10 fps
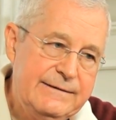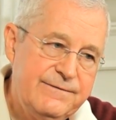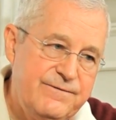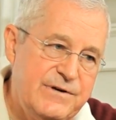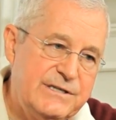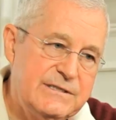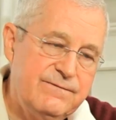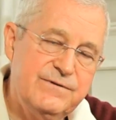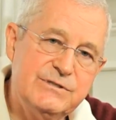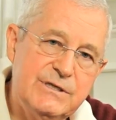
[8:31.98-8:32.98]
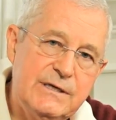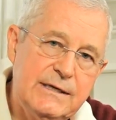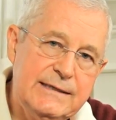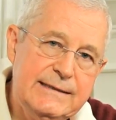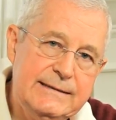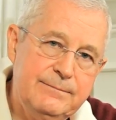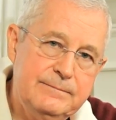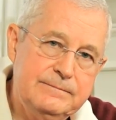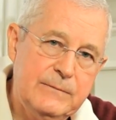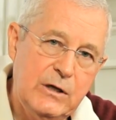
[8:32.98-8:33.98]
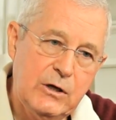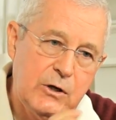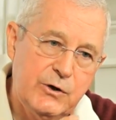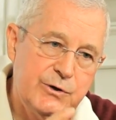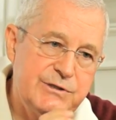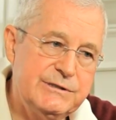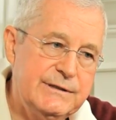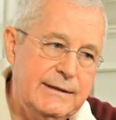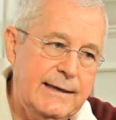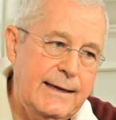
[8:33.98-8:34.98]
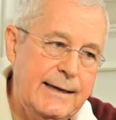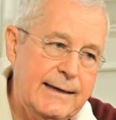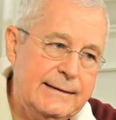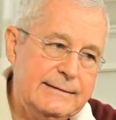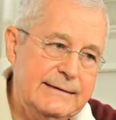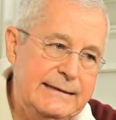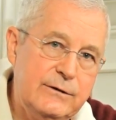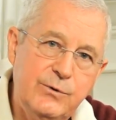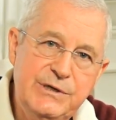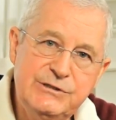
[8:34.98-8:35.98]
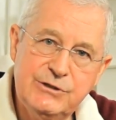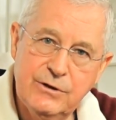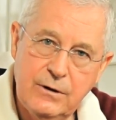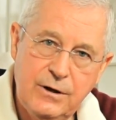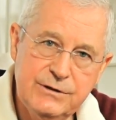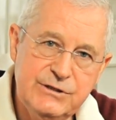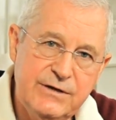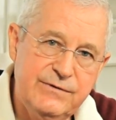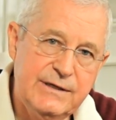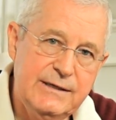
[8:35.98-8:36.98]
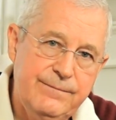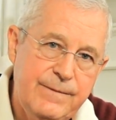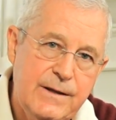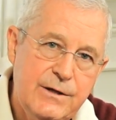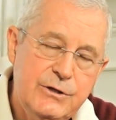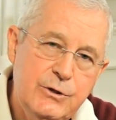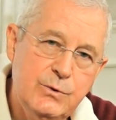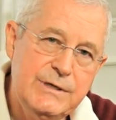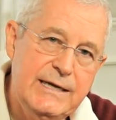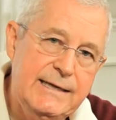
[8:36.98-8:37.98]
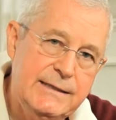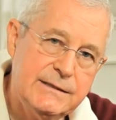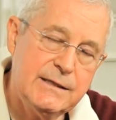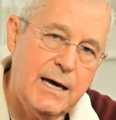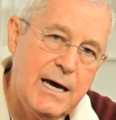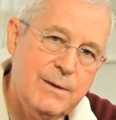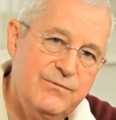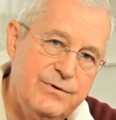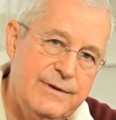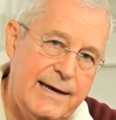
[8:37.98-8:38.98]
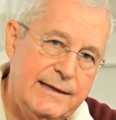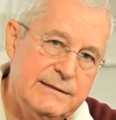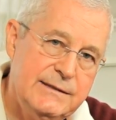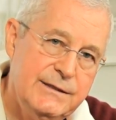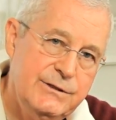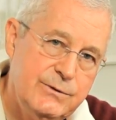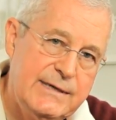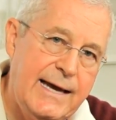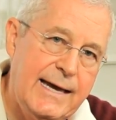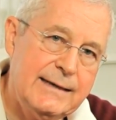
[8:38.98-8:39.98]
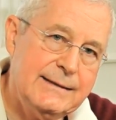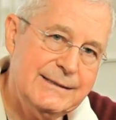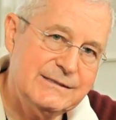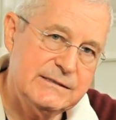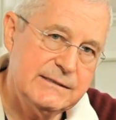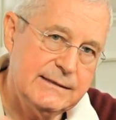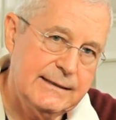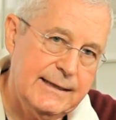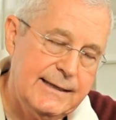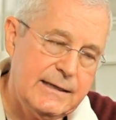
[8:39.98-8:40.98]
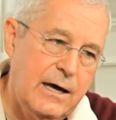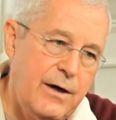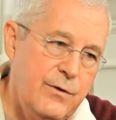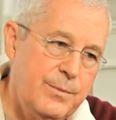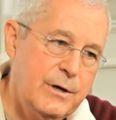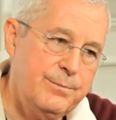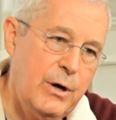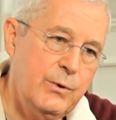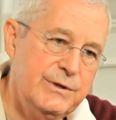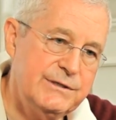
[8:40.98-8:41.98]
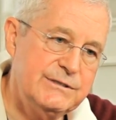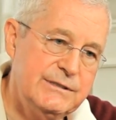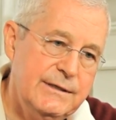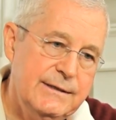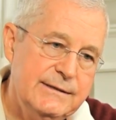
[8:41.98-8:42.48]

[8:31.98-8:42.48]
fit and physically alert and increase your longevity. You need time for that. You can't let other components